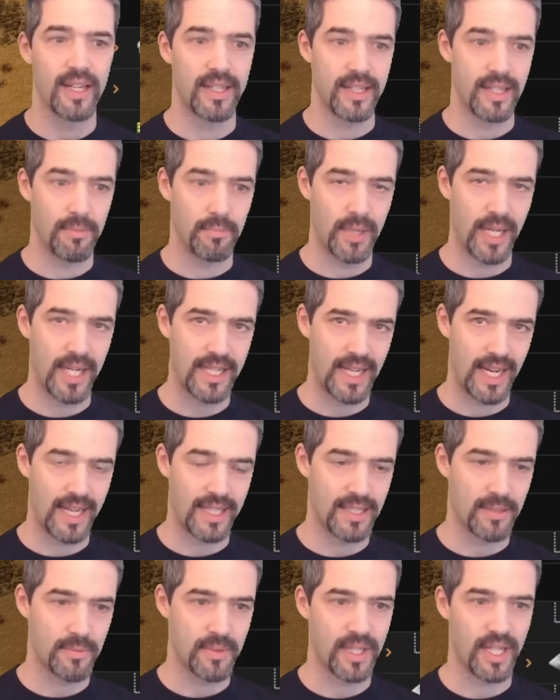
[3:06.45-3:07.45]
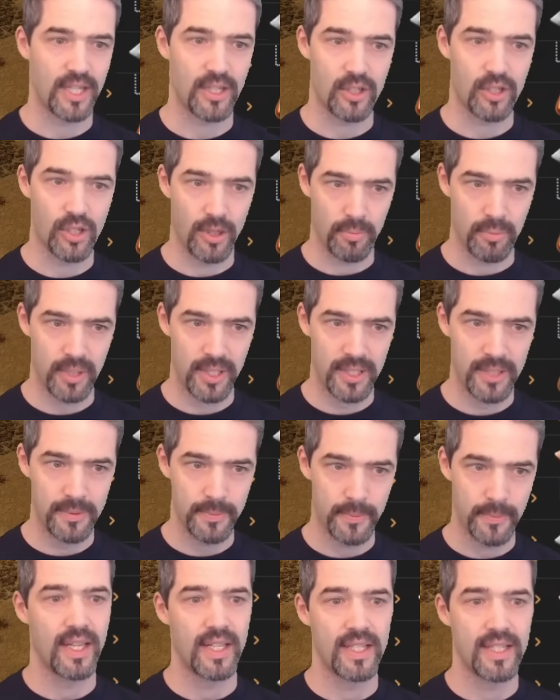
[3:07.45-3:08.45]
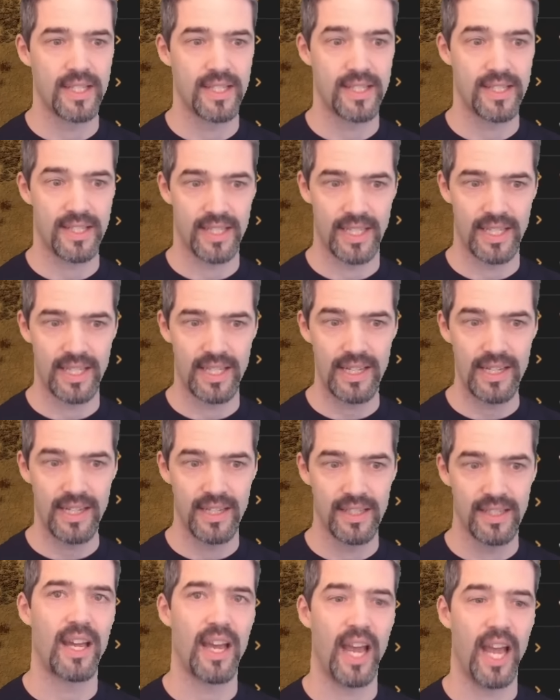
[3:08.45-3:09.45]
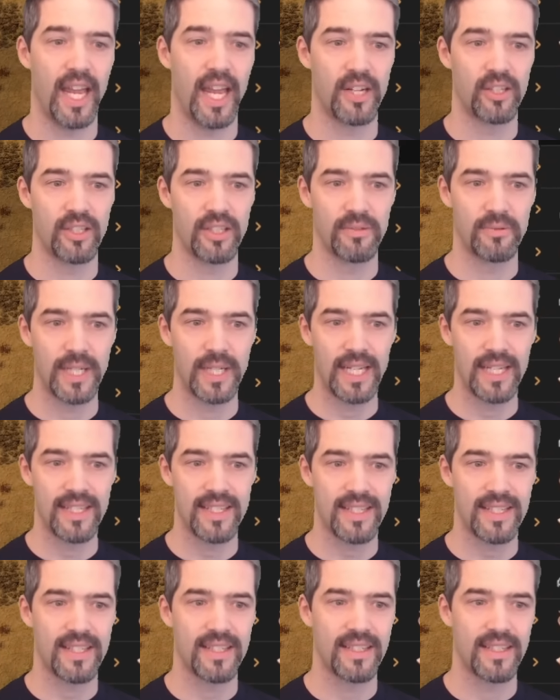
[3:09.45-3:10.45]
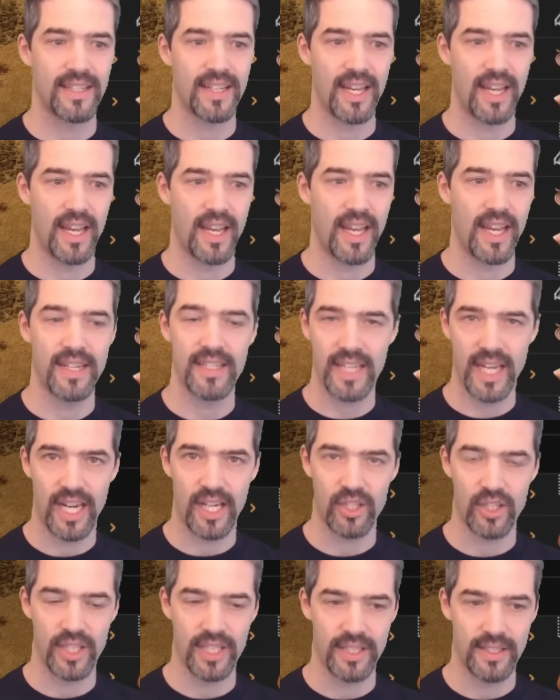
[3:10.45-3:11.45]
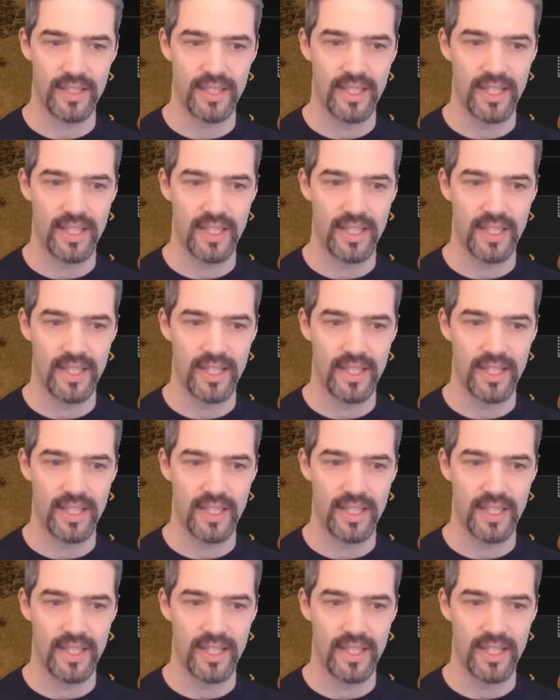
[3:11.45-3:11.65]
The main items are copper, steel, iron wheels and iron.